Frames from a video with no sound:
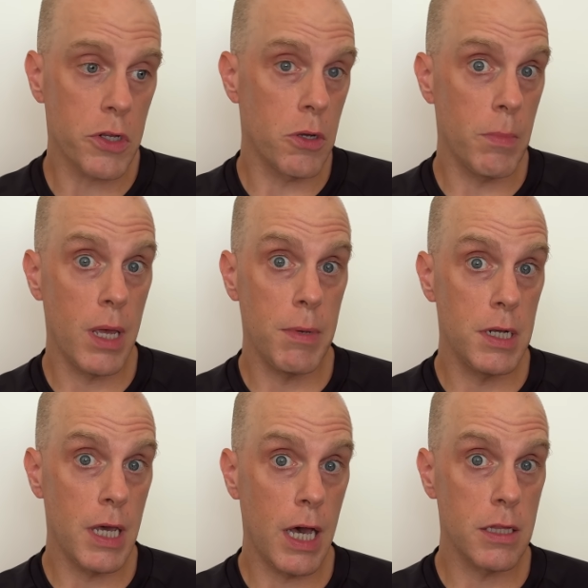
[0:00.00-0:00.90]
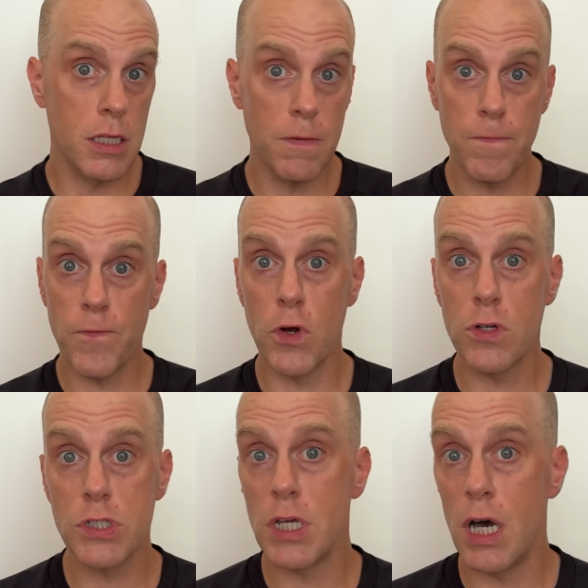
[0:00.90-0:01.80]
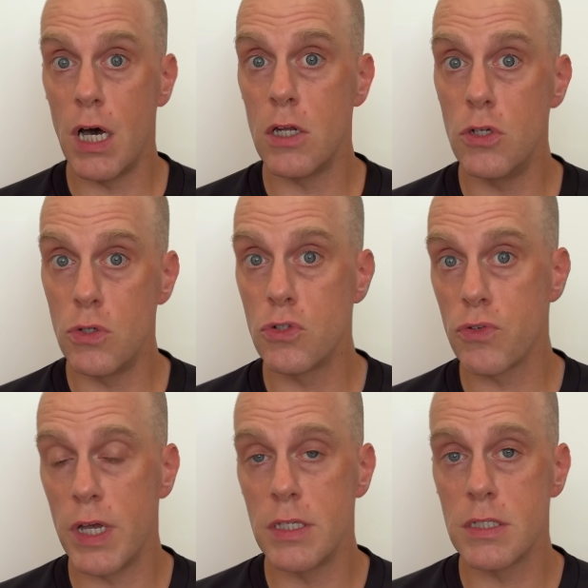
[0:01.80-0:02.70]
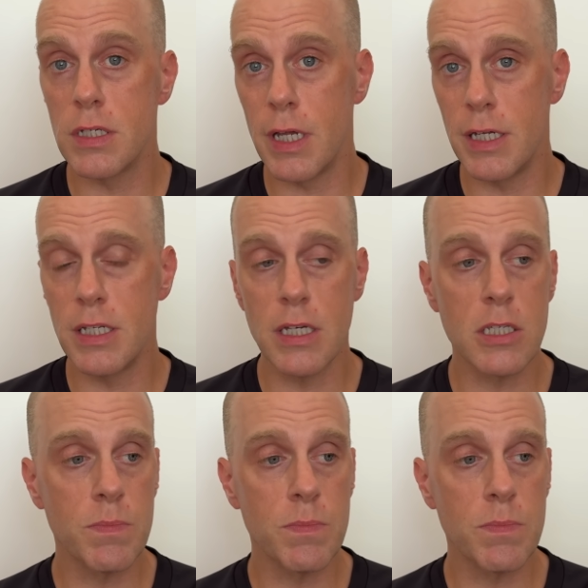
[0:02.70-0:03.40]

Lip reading: They're maybe not the first on new trends and ideas,